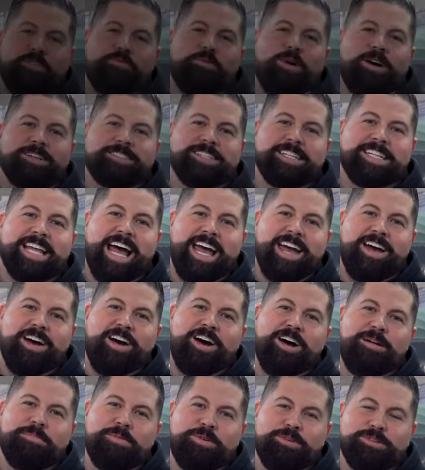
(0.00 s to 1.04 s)
everyone, today at
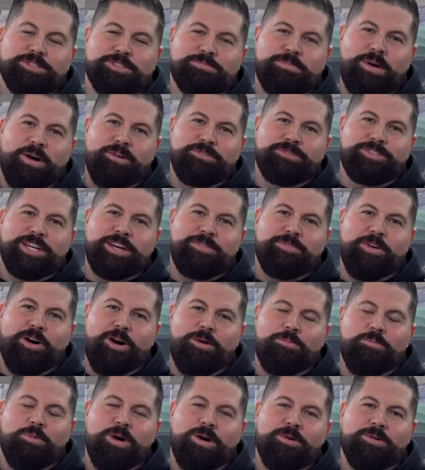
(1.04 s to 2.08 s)
Urban Automotive
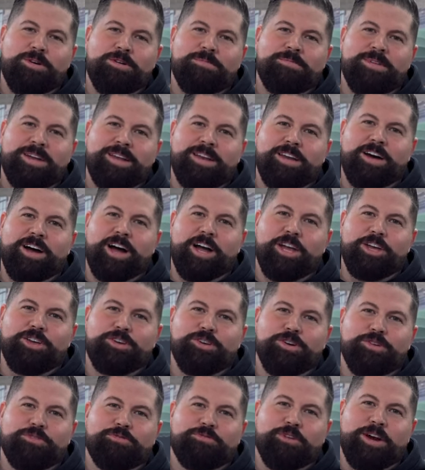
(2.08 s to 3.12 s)
I'm welcoming a
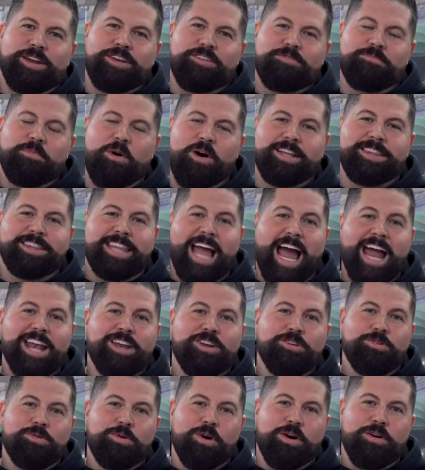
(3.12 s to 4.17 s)
good friend of mine,
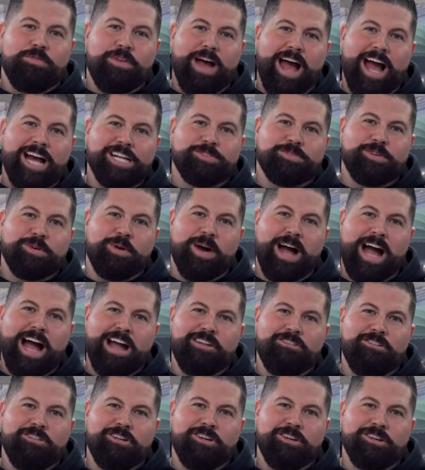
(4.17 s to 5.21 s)
Daniel of Ashville
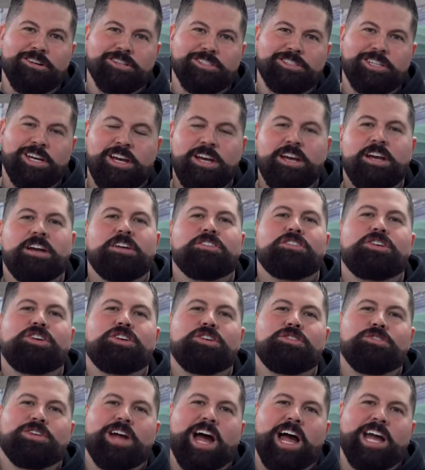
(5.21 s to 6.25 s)
Aggregates,
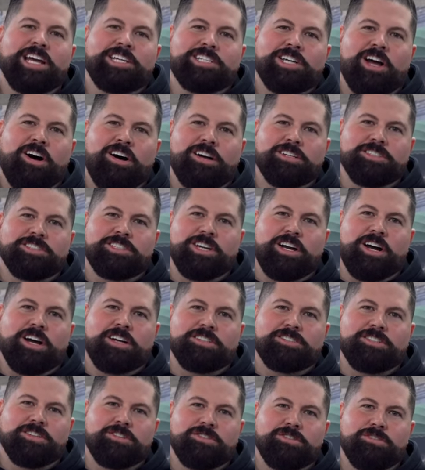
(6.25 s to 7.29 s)
the UK's answer
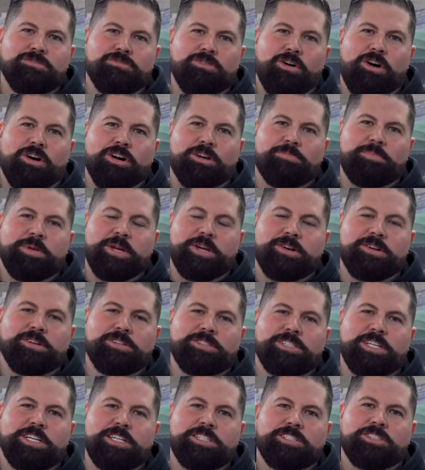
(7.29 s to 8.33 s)
to The Rock
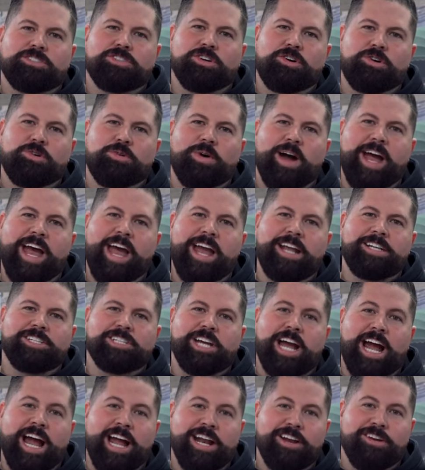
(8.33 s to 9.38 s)
because he's tall, hench
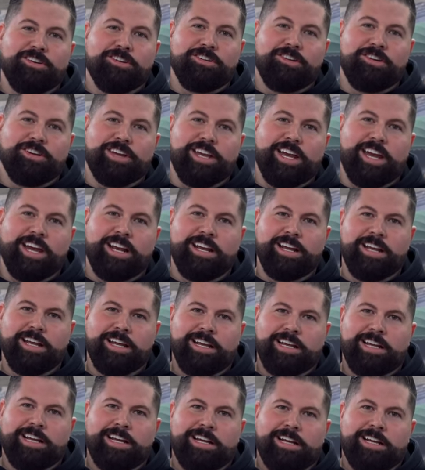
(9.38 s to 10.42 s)
and good looking,
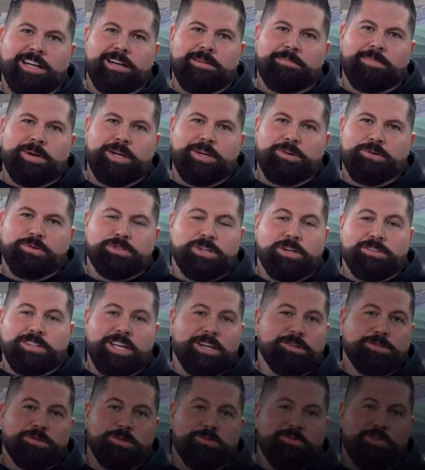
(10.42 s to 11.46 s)
but he also
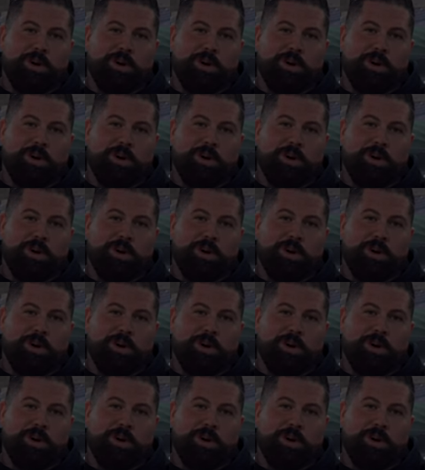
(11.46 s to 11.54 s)
deals with